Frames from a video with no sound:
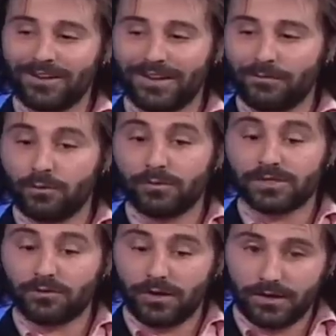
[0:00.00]
and we will be
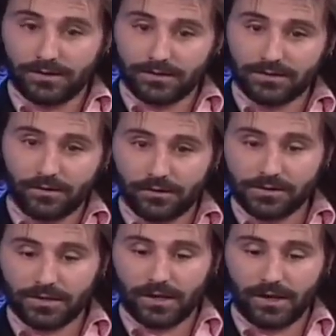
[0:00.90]
screening it this
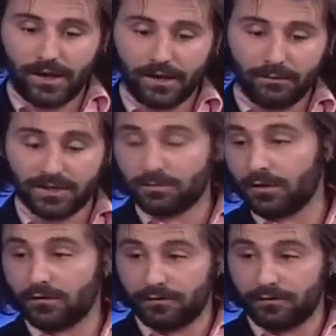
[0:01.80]
Thursday at Pittsburgh